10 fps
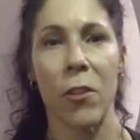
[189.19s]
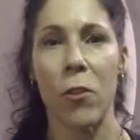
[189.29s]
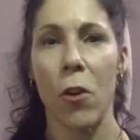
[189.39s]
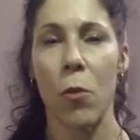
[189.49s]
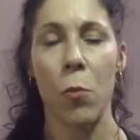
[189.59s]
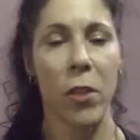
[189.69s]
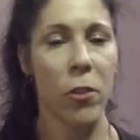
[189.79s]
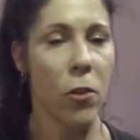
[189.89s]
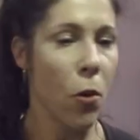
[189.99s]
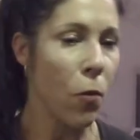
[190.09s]

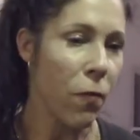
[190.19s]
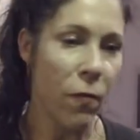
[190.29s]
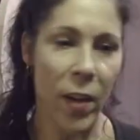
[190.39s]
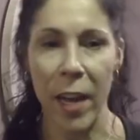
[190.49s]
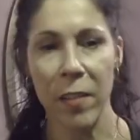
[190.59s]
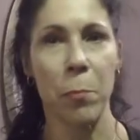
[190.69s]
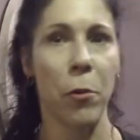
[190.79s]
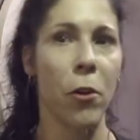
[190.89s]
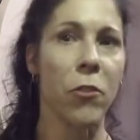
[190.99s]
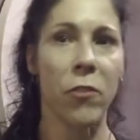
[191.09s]
with no fast
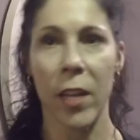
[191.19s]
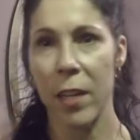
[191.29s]
bursts